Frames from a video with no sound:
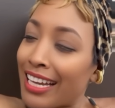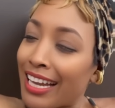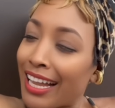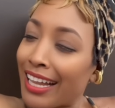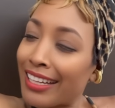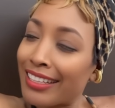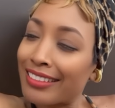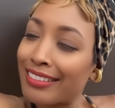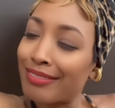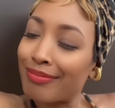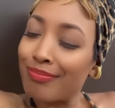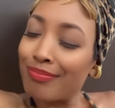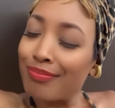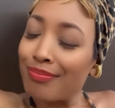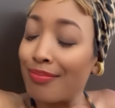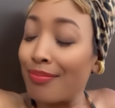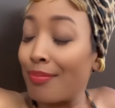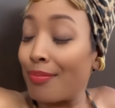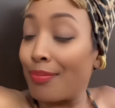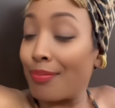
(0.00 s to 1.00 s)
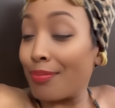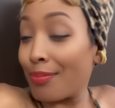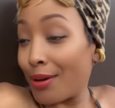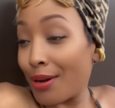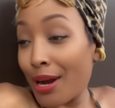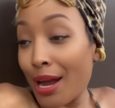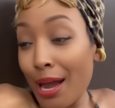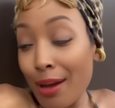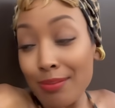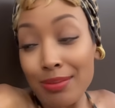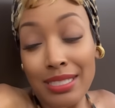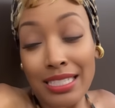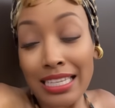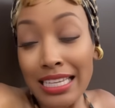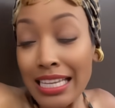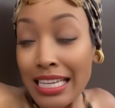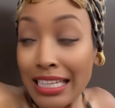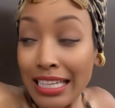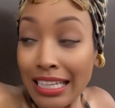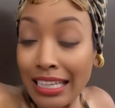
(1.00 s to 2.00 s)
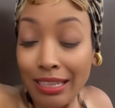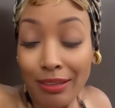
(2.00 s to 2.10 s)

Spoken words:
I perhaps needed